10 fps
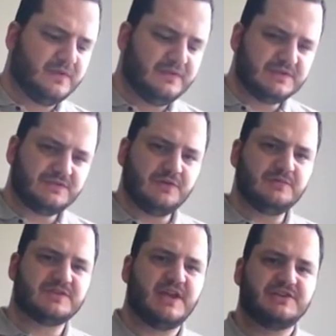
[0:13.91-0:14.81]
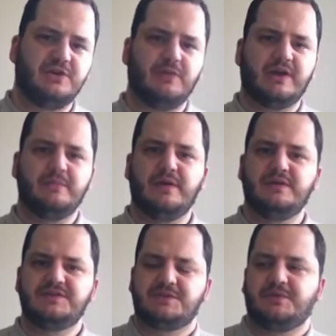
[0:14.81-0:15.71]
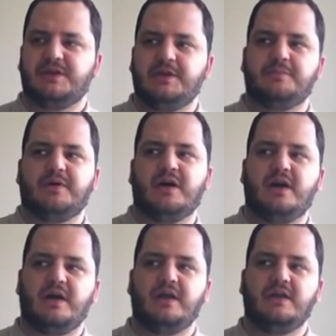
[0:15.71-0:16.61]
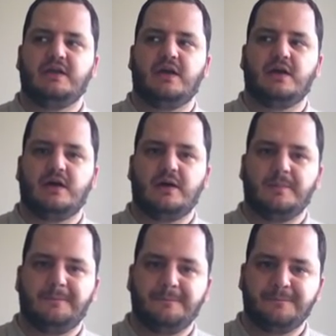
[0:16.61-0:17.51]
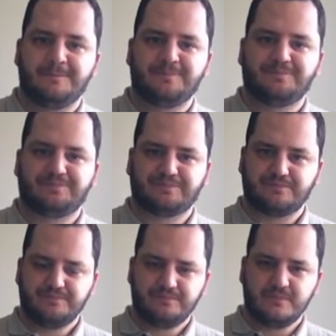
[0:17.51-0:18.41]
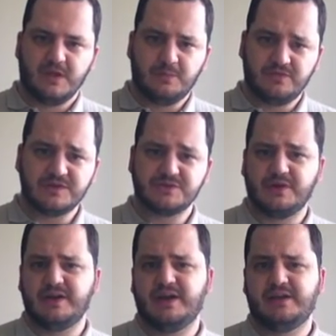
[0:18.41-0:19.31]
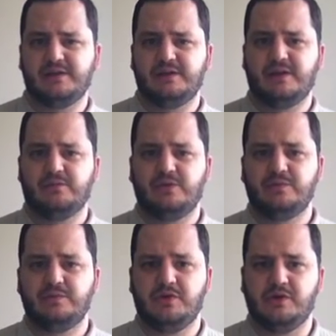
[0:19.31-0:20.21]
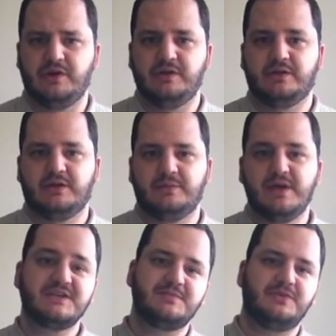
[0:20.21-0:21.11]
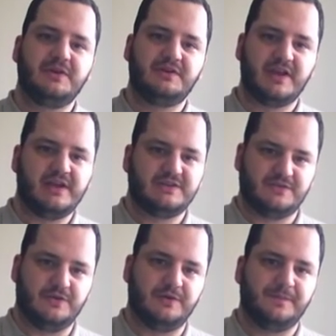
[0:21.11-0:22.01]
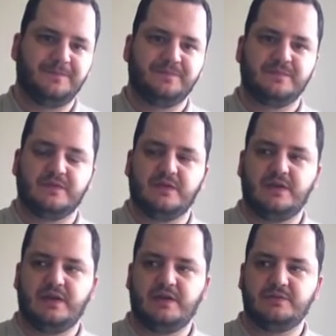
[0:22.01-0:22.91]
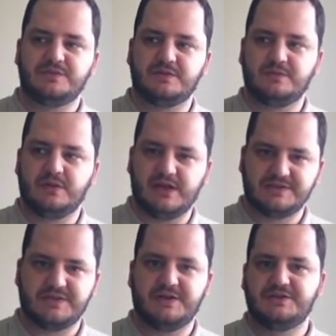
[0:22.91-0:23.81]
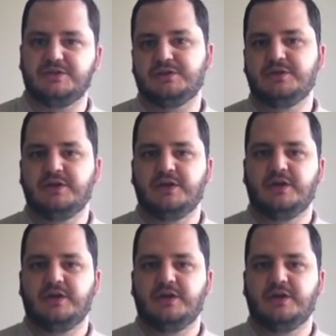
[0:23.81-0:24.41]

This film was actually recommended to me by a professor I had at William & Mary, Maximilian de Gainsford, and it was a class that I took